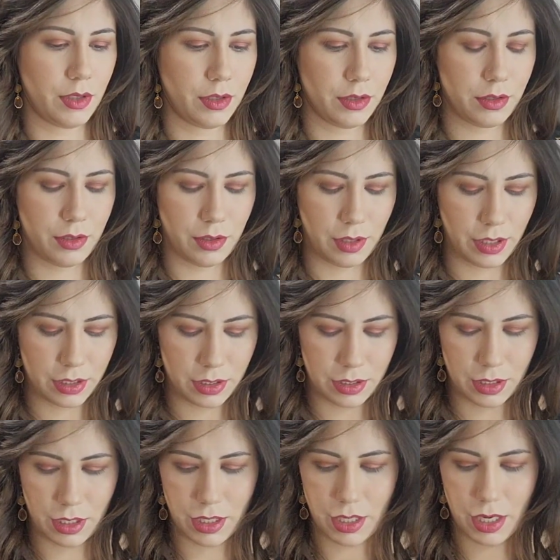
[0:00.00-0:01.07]
So let's
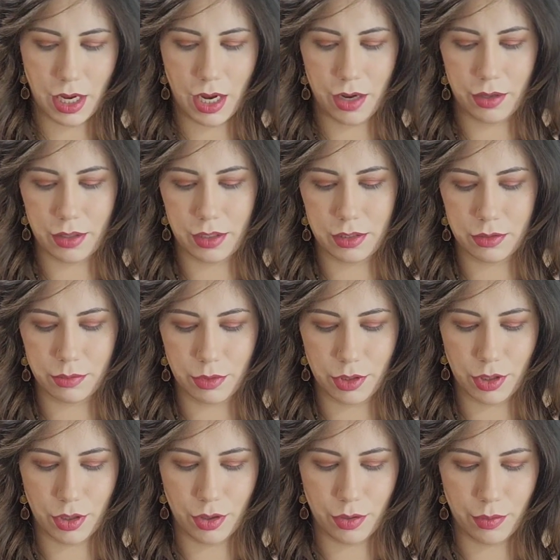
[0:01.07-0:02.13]
see how this will
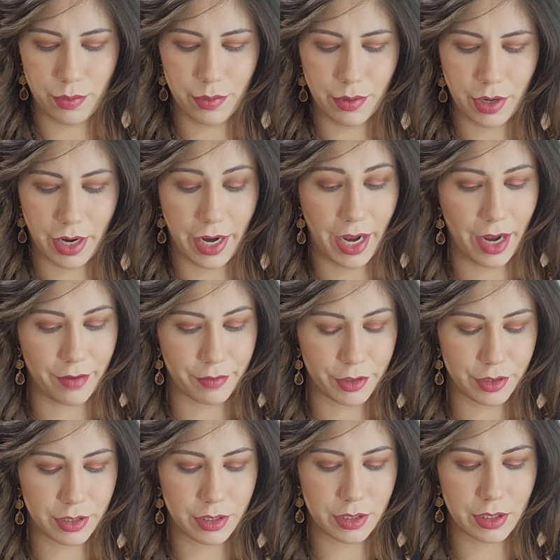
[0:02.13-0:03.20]
go. I have
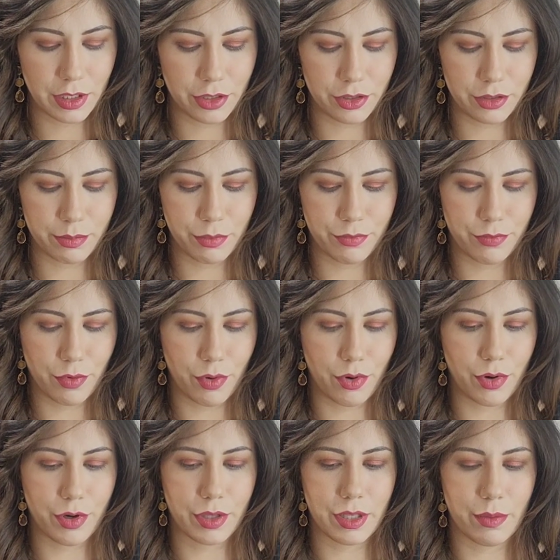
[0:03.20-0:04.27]
used these glitters
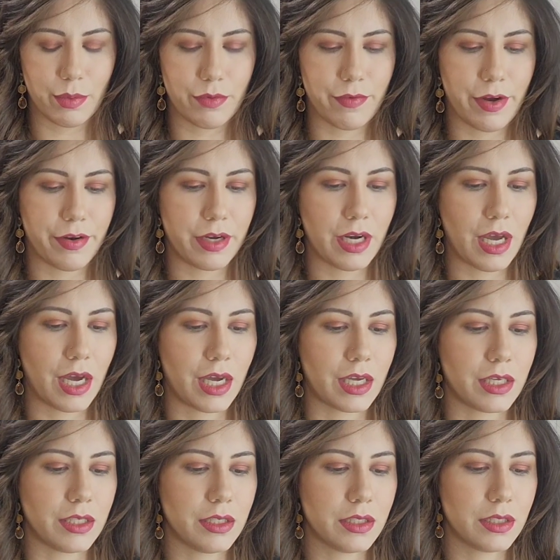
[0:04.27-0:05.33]
before and they were very
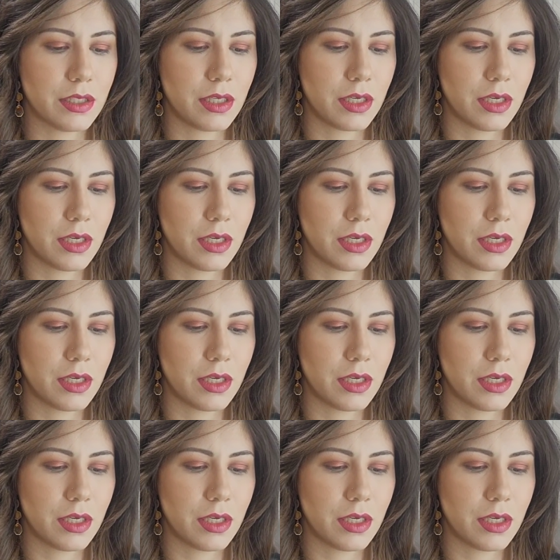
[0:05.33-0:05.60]
nice.